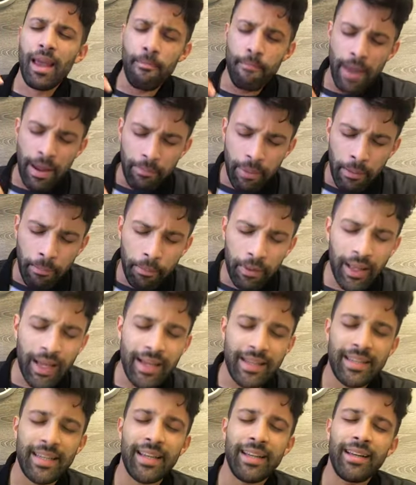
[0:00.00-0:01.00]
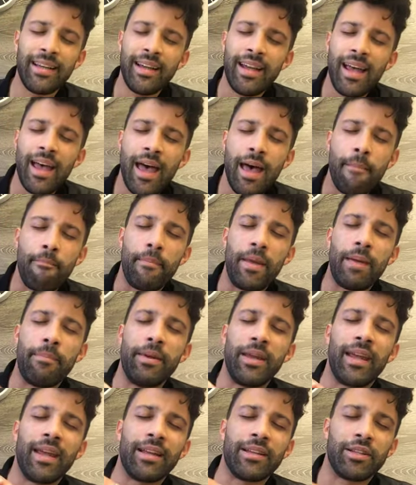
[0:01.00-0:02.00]
may be planted, may
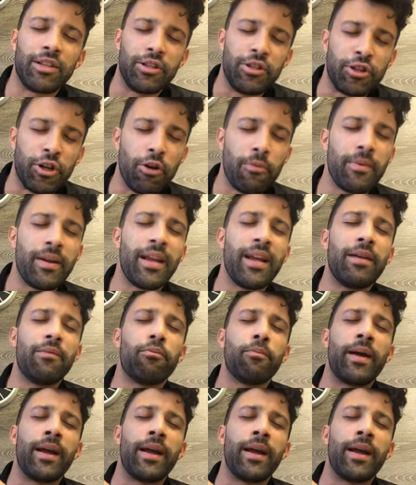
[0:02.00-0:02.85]
begin to germinate,